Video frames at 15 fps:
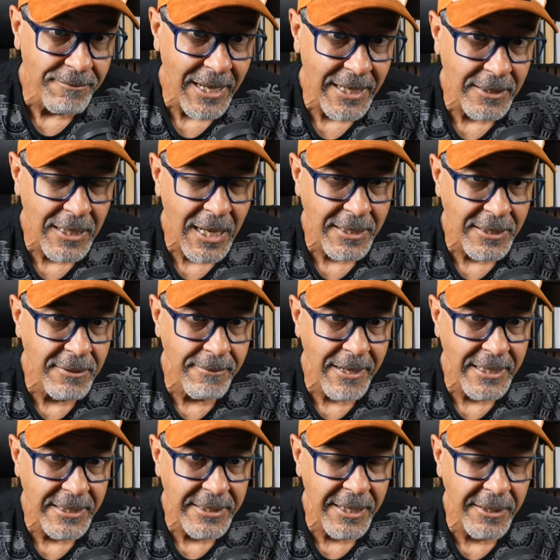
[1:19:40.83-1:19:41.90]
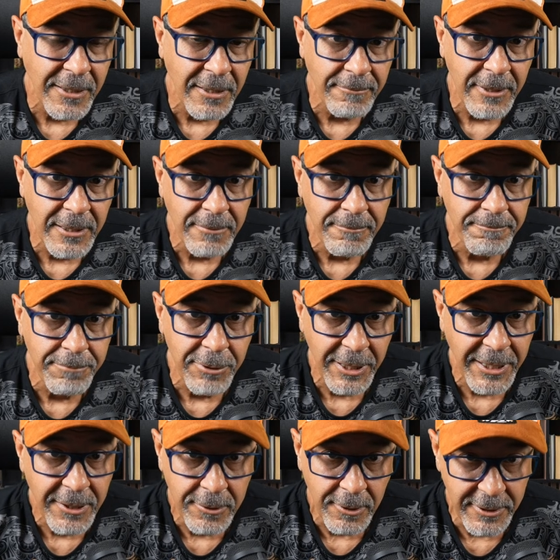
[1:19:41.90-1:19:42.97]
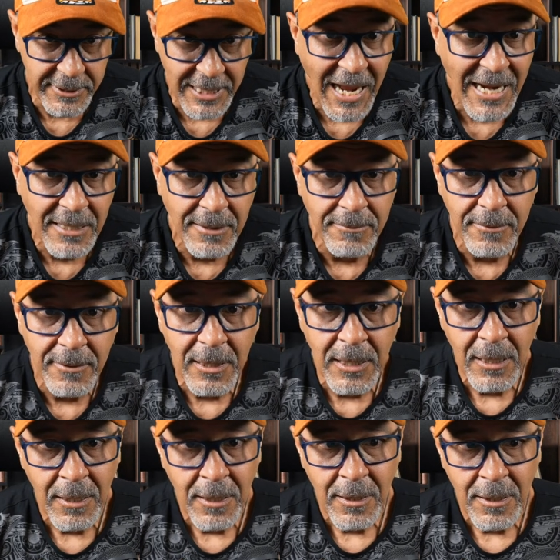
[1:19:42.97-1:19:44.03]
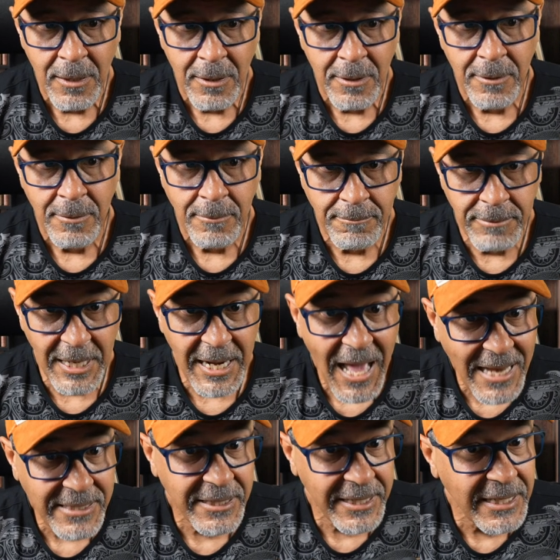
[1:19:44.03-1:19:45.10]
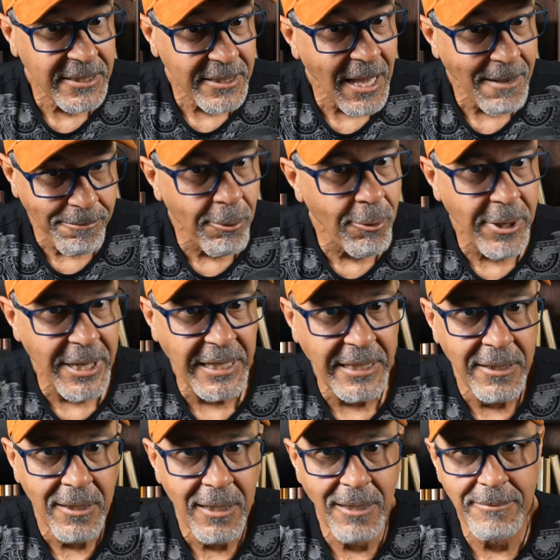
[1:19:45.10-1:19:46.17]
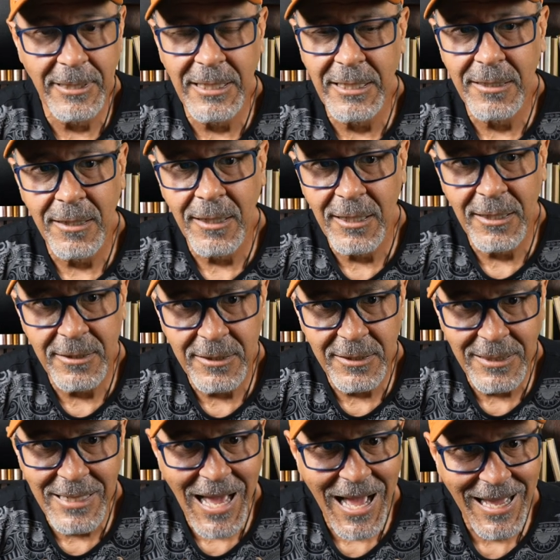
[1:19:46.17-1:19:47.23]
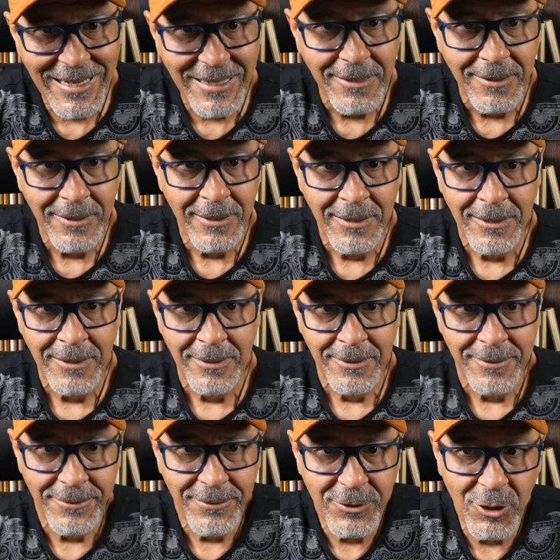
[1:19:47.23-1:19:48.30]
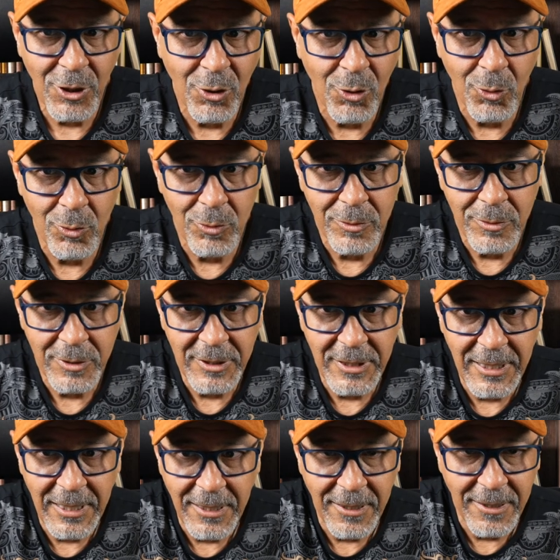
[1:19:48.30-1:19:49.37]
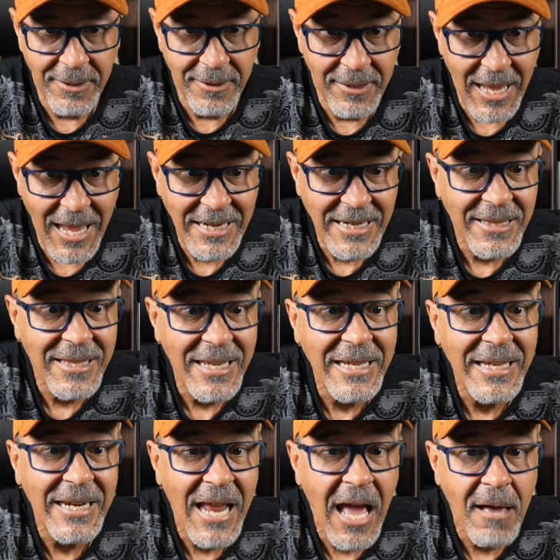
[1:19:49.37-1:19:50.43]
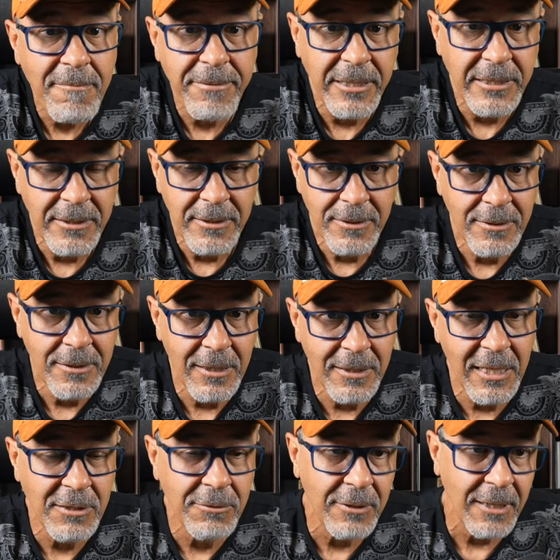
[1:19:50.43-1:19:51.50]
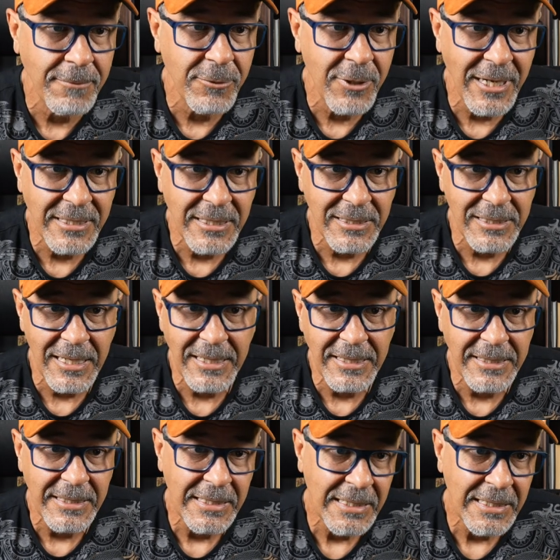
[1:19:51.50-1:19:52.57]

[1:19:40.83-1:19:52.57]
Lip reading: not humanitarian, but political asylum. But it has to get to that point. I mean, it's not, so anything can happen. And that's what I'm trying to say here.